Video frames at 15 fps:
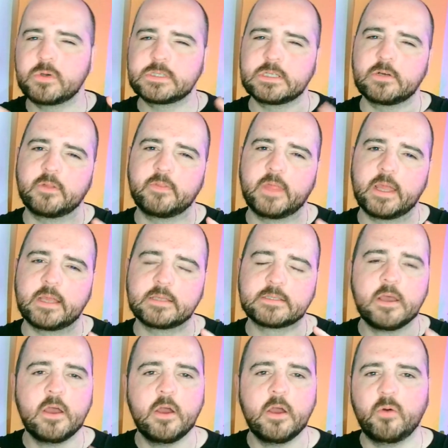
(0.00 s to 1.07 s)
look and things,
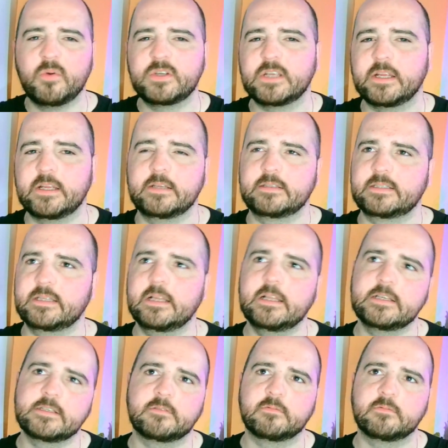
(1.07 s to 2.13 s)
which still
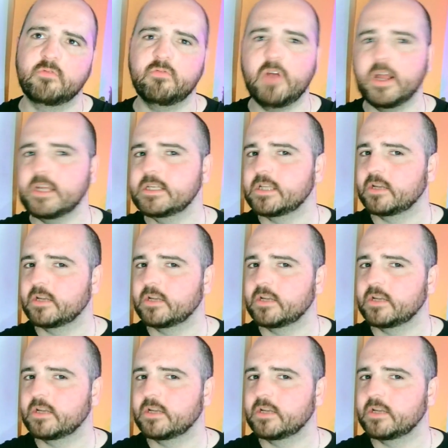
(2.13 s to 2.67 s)
isn't right.